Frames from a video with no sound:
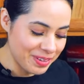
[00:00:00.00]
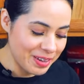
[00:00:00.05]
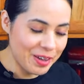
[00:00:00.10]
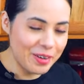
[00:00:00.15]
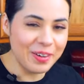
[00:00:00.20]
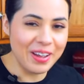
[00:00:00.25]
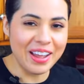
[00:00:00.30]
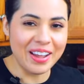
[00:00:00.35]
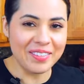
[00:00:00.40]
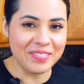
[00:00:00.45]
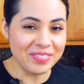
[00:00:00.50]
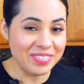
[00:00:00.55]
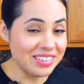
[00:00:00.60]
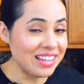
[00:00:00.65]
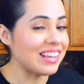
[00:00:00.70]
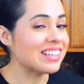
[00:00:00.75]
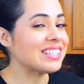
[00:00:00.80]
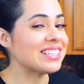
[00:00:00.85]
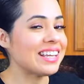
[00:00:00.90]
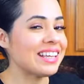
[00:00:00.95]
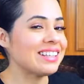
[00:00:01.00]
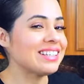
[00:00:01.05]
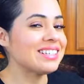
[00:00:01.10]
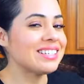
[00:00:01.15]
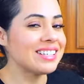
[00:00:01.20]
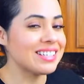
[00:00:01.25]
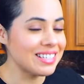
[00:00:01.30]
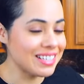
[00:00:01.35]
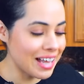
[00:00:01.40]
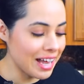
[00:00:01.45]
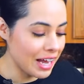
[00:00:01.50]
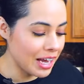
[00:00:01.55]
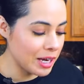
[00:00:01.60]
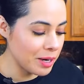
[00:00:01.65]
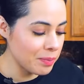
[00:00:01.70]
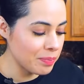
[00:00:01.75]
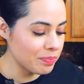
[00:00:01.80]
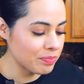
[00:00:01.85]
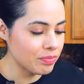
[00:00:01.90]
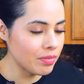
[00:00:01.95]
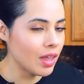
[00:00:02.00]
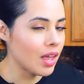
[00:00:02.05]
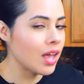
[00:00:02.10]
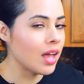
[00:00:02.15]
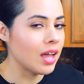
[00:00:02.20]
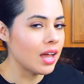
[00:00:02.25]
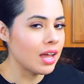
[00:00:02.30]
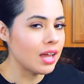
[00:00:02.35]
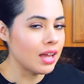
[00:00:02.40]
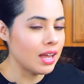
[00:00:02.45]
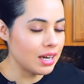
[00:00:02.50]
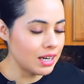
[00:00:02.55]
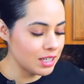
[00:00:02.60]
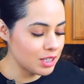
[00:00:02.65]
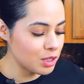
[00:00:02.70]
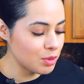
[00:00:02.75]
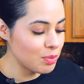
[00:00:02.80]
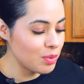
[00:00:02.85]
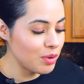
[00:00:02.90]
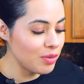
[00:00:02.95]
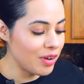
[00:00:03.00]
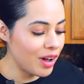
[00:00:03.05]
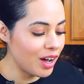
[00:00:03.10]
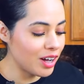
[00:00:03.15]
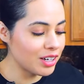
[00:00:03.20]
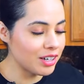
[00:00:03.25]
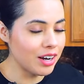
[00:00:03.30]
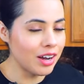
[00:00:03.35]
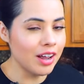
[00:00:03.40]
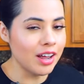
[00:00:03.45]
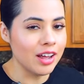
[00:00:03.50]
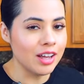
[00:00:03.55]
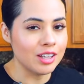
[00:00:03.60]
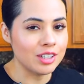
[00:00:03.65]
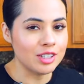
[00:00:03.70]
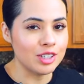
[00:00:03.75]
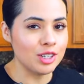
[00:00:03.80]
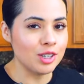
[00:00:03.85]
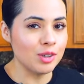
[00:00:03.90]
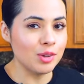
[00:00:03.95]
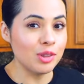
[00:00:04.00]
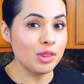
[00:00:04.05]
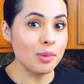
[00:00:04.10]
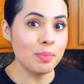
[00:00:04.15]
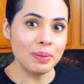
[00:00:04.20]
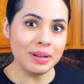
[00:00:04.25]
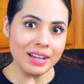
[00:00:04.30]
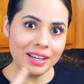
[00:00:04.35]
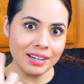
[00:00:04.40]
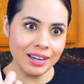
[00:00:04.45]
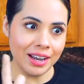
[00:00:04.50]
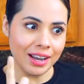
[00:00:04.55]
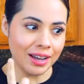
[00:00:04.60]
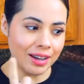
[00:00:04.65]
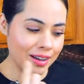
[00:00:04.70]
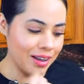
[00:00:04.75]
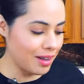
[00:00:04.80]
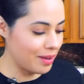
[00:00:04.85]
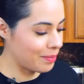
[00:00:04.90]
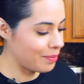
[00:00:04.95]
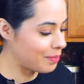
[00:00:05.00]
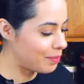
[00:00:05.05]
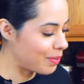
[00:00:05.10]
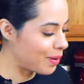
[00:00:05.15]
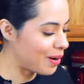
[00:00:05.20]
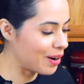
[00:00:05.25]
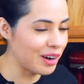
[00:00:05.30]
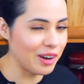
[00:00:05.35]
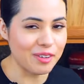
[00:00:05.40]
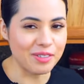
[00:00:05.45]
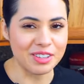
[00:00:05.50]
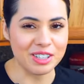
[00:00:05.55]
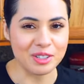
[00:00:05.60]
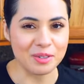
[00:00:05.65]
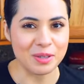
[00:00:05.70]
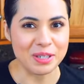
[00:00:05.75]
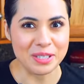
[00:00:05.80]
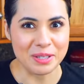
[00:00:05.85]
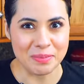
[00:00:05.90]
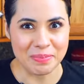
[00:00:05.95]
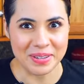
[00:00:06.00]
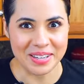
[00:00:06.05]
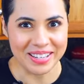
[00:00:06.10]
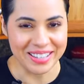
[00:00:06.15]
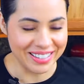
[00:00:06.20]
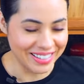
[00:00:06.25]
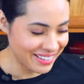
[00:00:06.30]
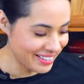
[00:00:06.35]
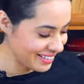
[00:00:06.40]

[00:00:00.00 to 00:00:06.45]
Okay, now set this aside. Let's move on to the blending part of this recipe.